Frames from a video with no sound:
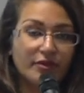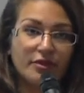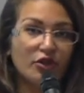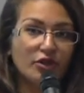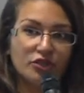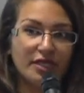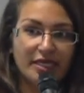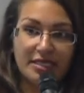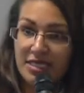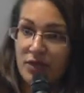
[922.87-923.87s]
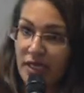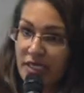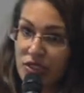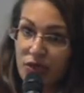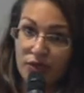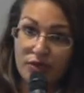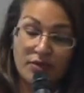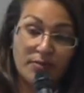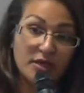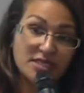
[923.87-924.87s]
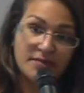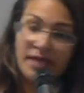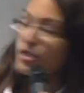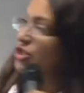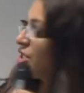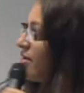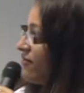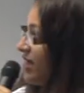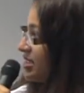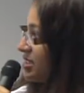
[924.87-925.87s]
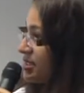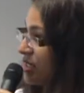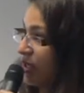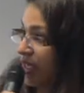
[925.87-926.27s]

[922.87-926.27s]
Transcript: they're not treated as equally. So the policymakers should invest